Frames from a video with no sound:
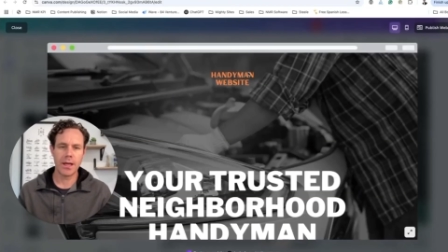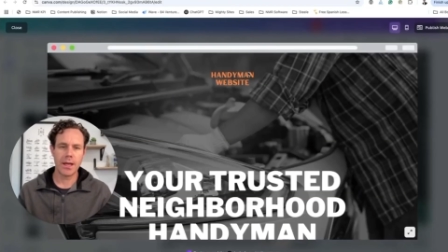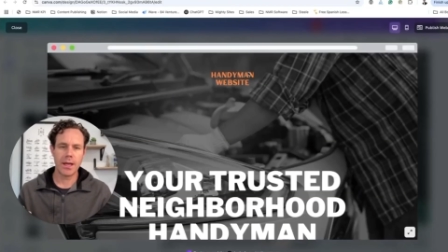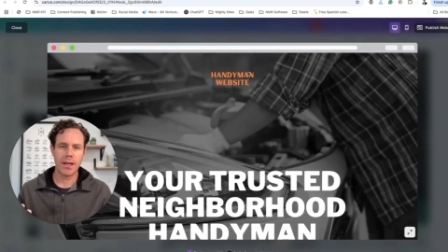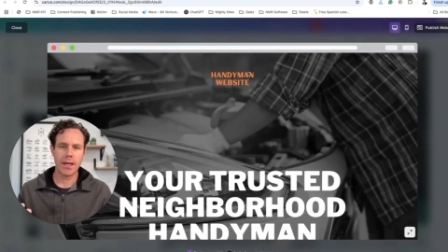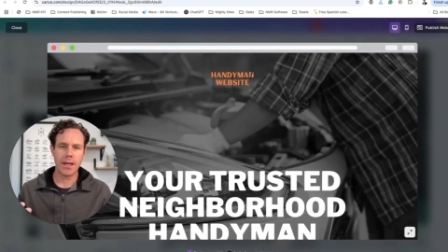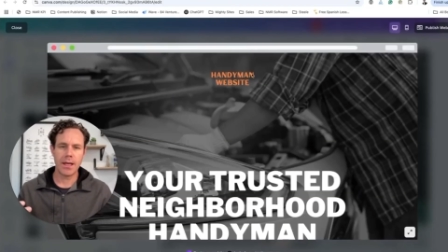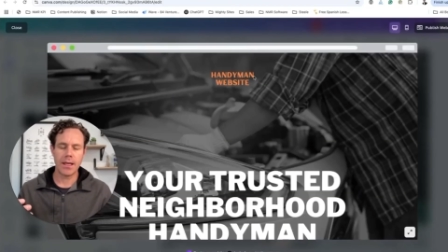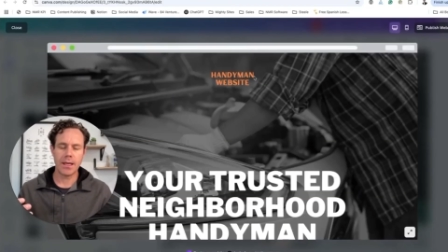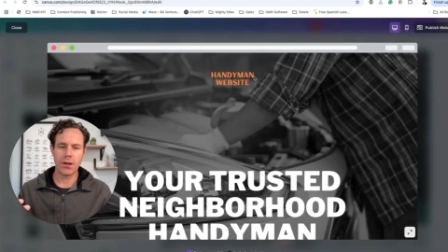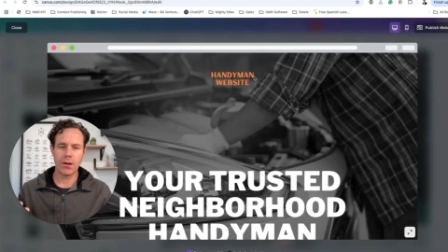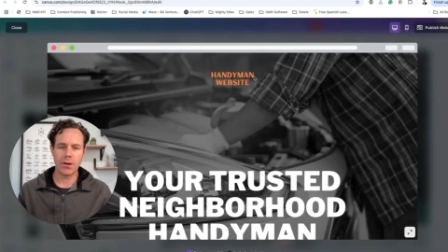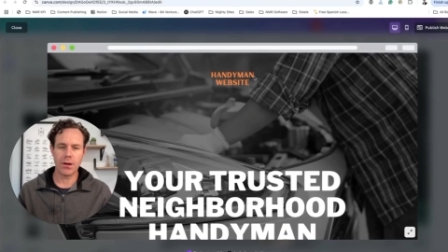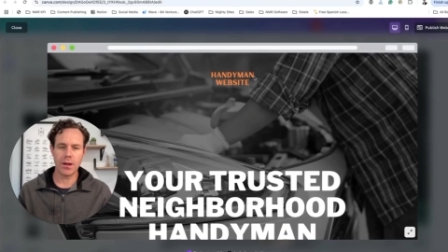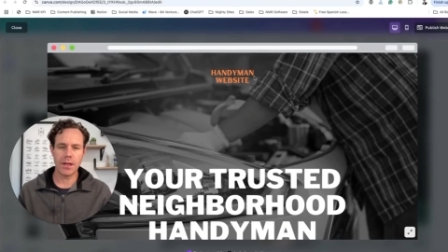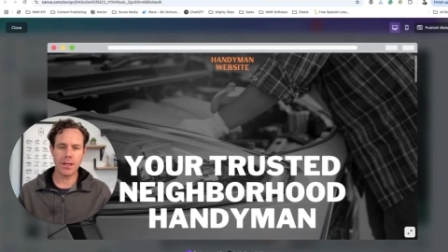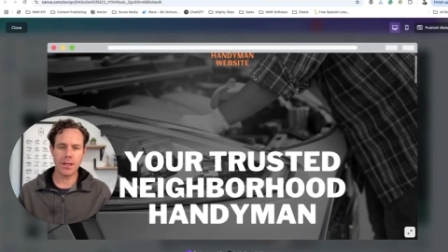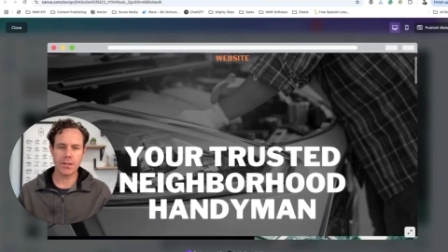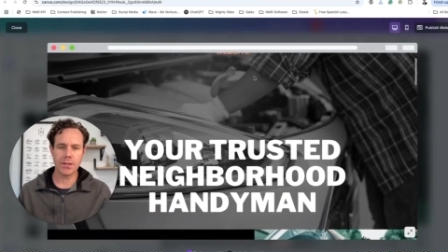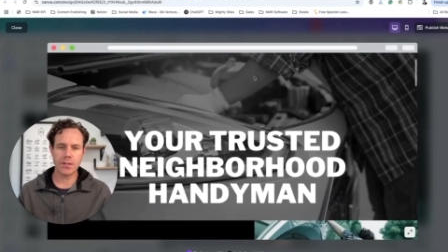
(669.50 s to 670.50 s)
Here
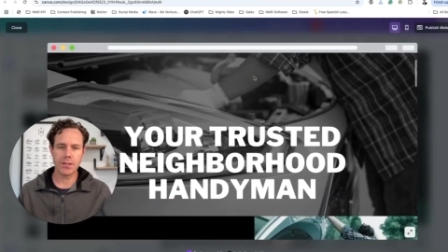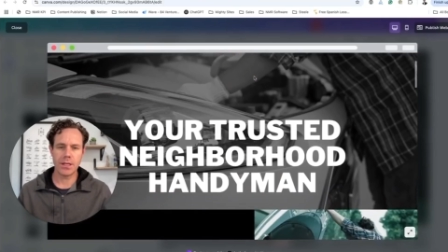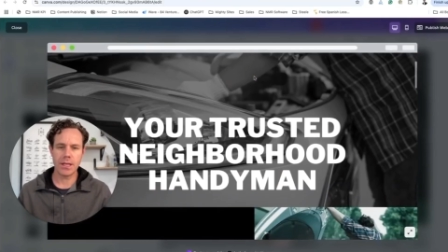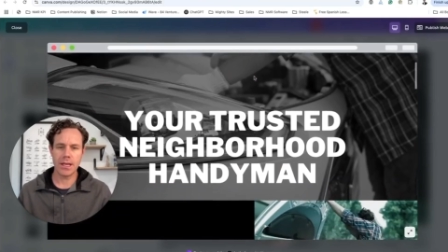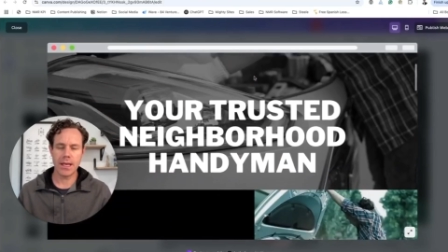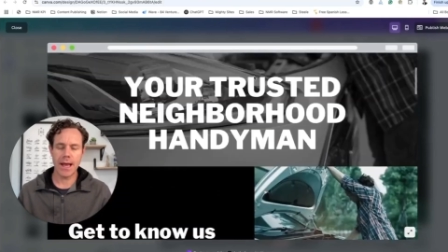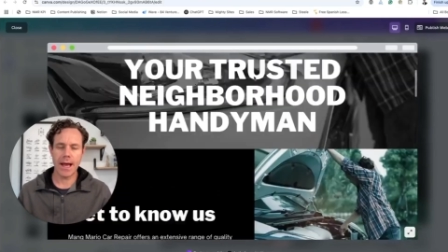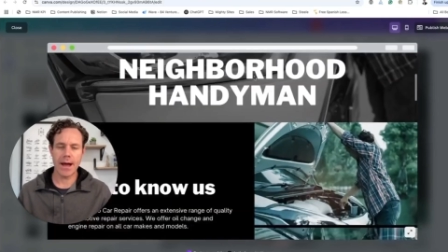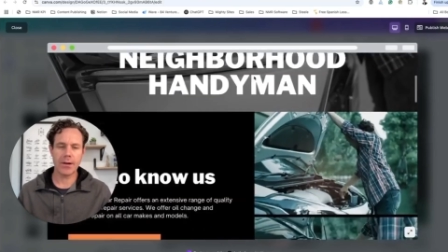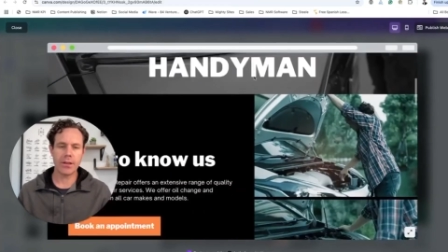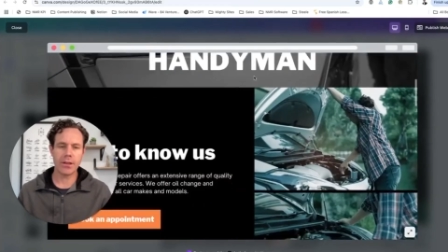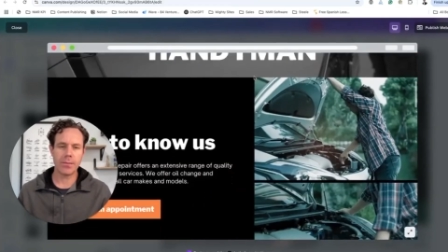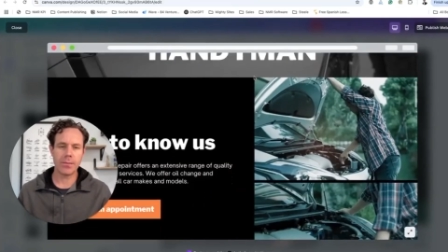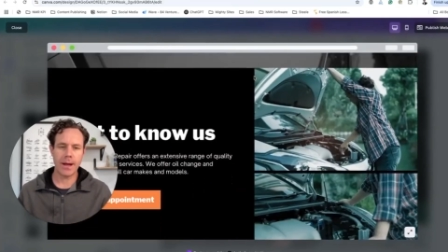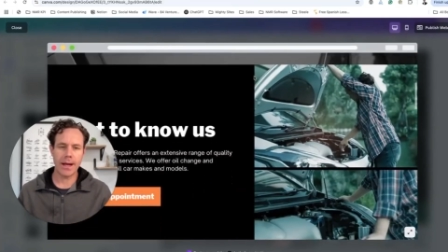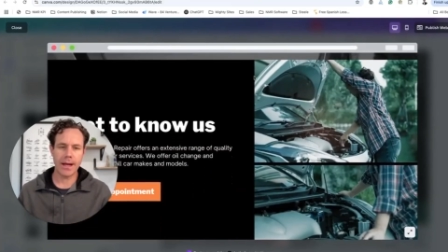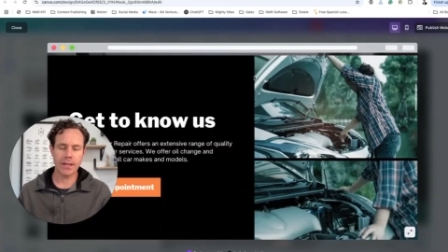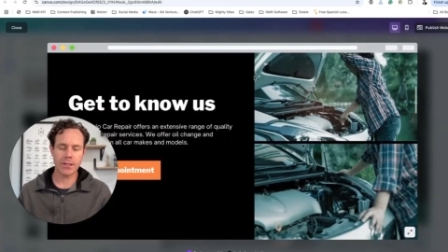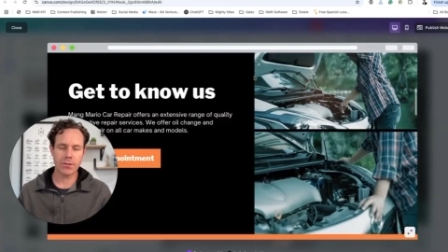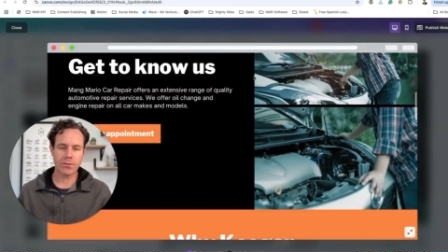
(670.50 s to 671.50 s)
is the out of the
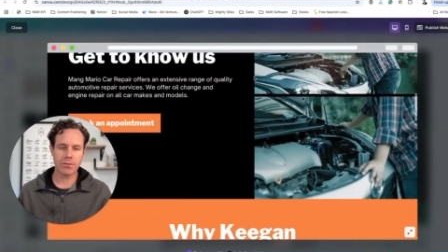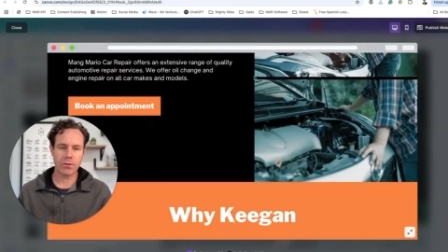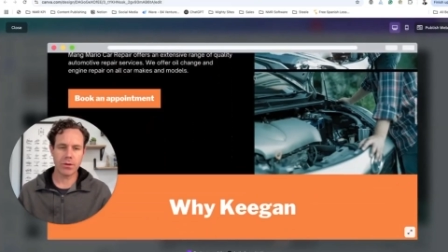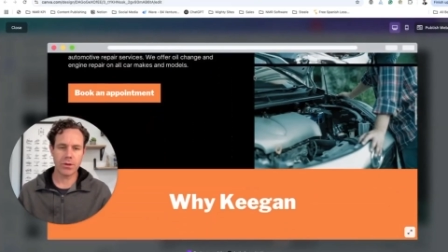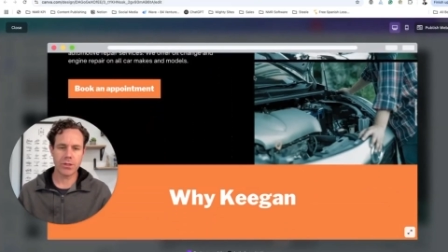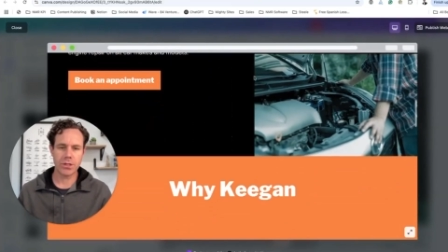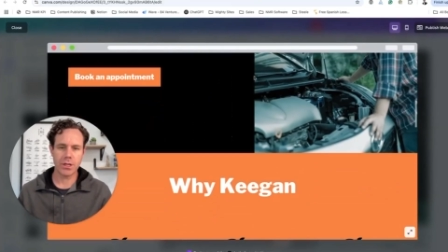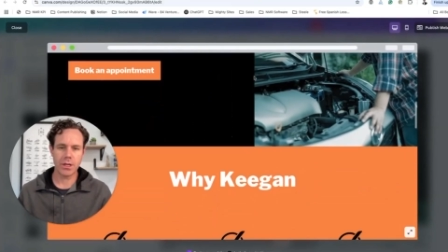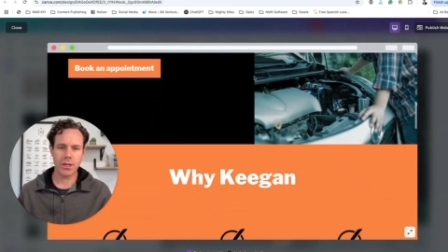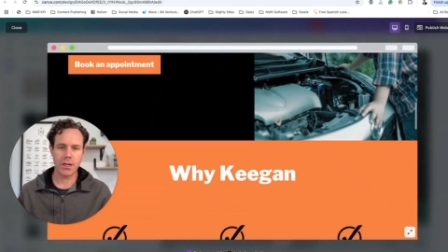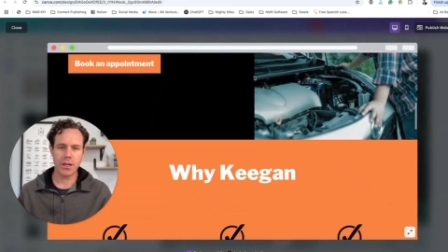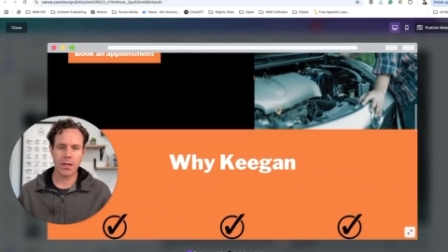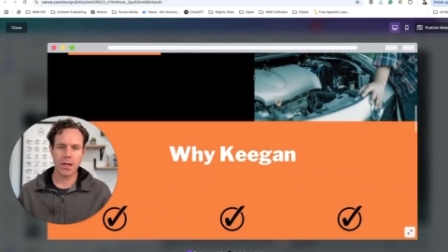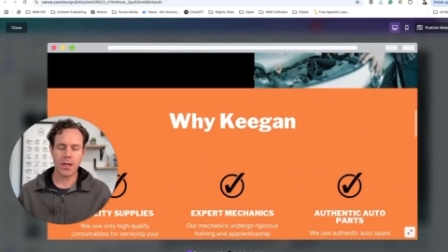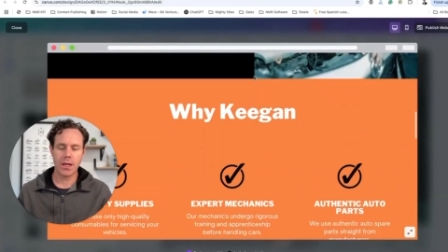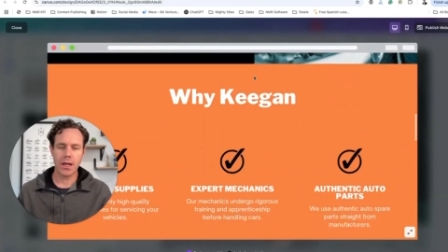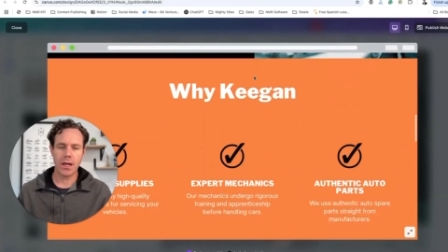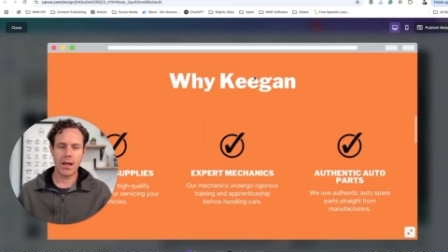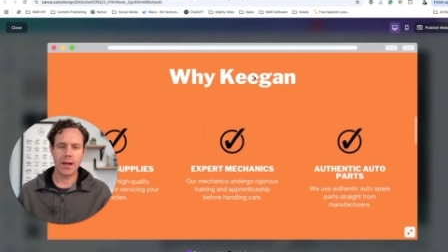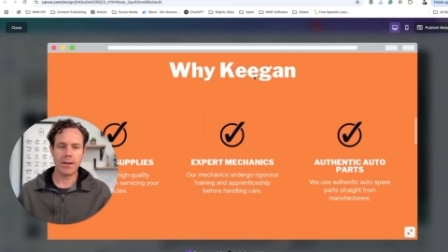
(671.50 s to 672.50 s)
box version
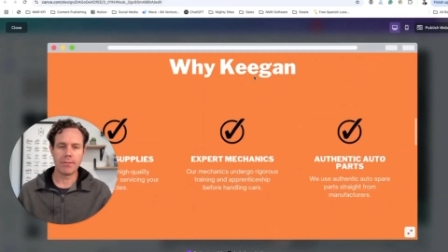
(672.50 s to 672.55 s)
of